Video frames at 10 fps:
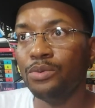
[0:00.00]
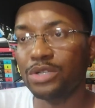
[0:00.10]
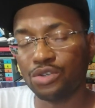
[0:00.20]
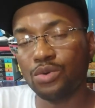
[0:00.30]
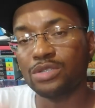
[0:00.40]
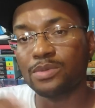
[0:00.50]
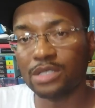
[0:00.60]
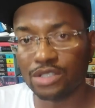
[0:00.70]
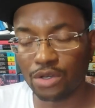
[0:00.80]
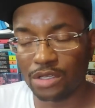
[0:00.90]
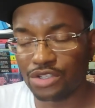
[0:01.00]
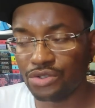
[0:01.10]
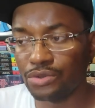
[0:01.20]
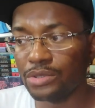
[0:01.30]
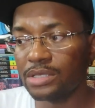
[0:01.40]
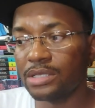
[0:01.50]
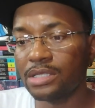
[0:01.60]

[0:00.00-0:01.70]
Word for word: which of course was the stolen jewels.